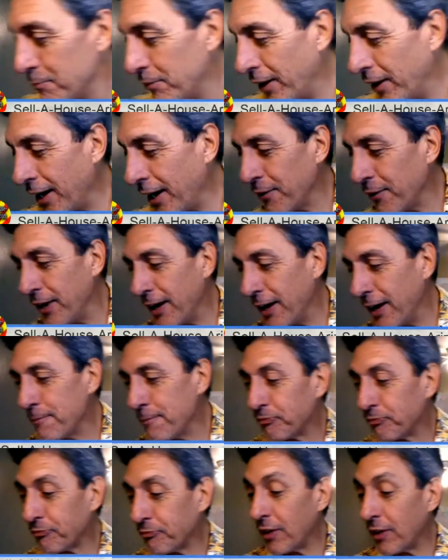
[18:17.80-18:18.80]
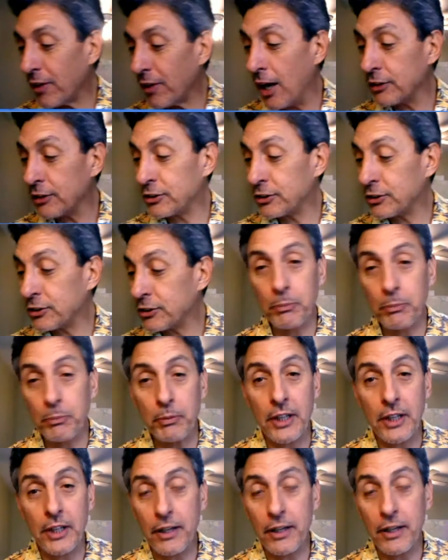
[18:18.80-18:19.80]
But anyway, so
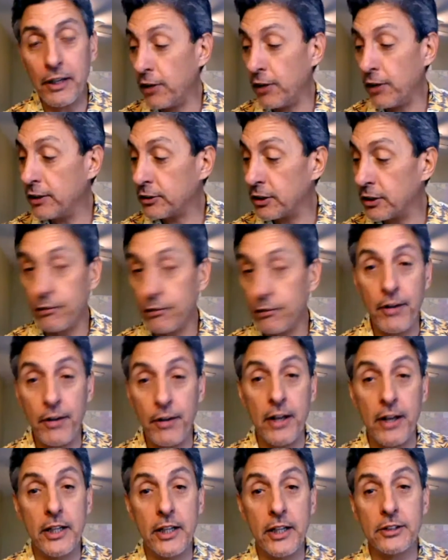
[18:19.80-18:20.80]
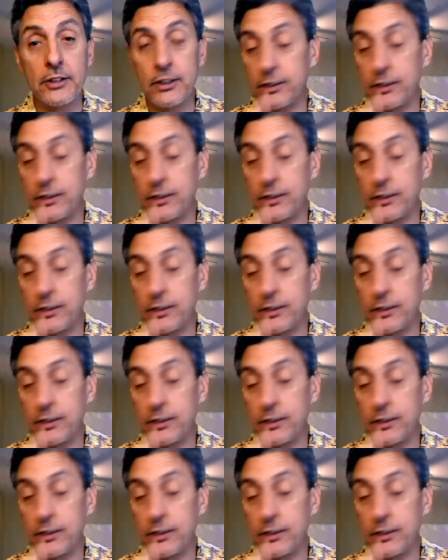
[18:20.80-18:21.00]
2% inflation, the Fed needs to